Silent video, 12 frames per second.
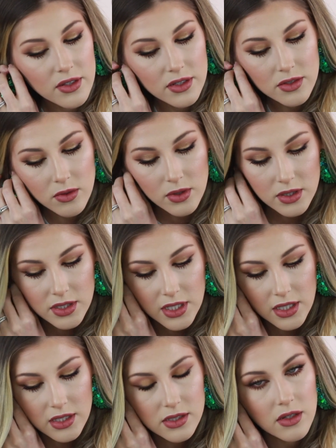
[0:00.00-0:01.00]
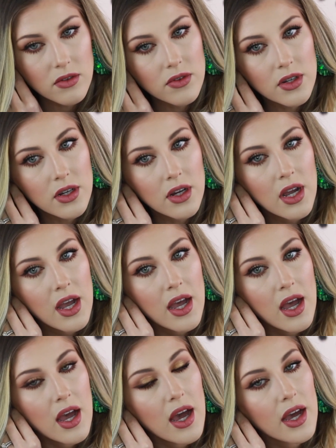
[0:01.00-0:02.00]
after this quarantine is over.
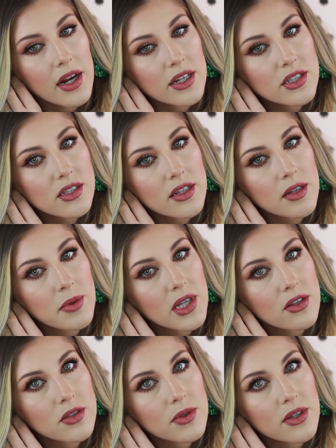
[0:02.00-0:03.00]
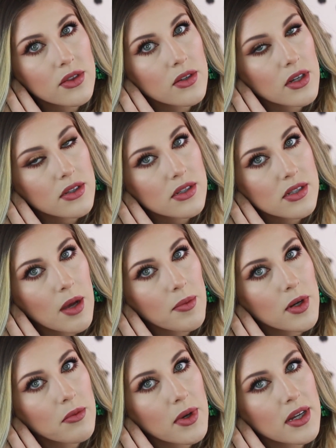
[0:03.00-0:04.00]
And I just thought they'd be cute to wear throughout the
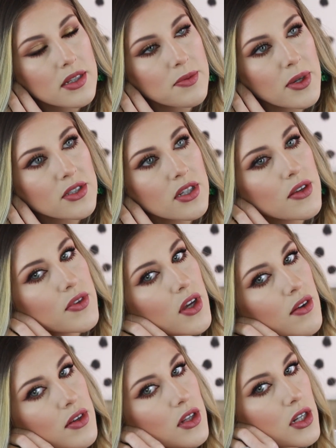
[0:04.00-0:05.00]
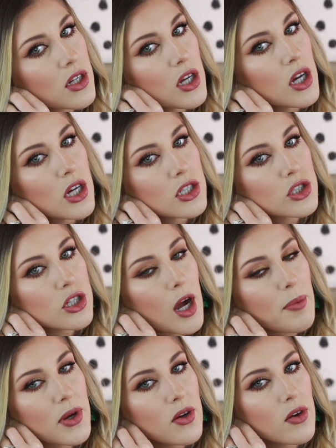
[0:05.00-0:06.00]
summer, but especially if you have a little
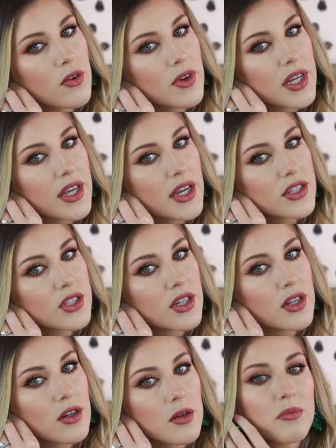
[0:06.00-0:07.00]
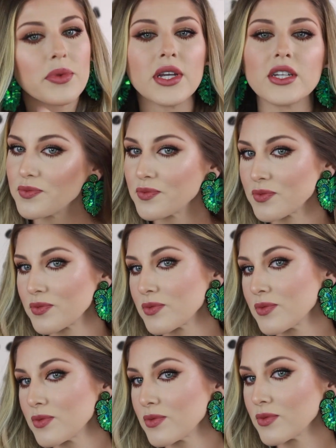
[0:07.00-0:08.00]
tropical vacation or beach, I think
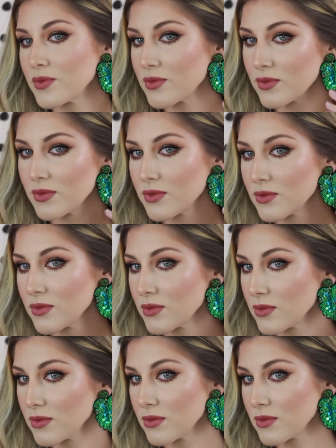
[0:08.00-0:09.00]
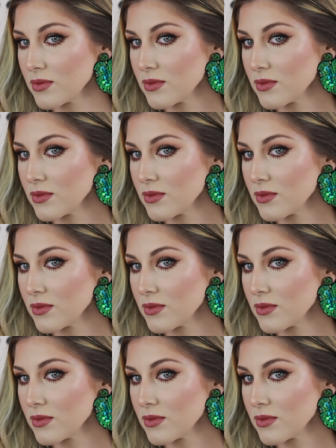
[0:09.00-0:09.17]
they'd be cute with a bathing suit